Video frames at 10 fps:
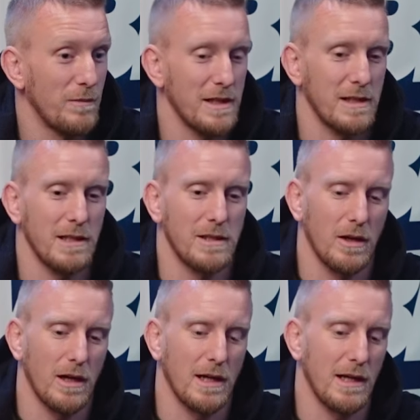Basically, so
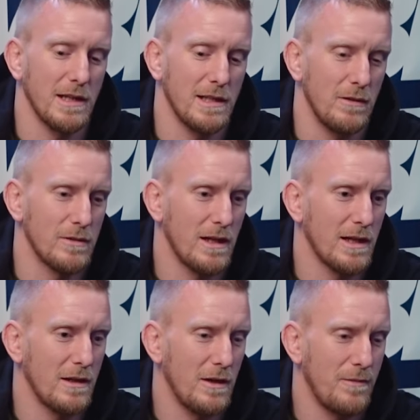the guy connected, it was
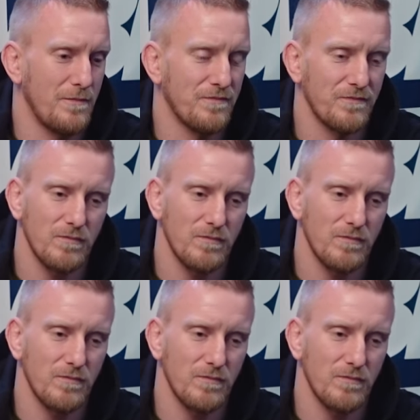like um,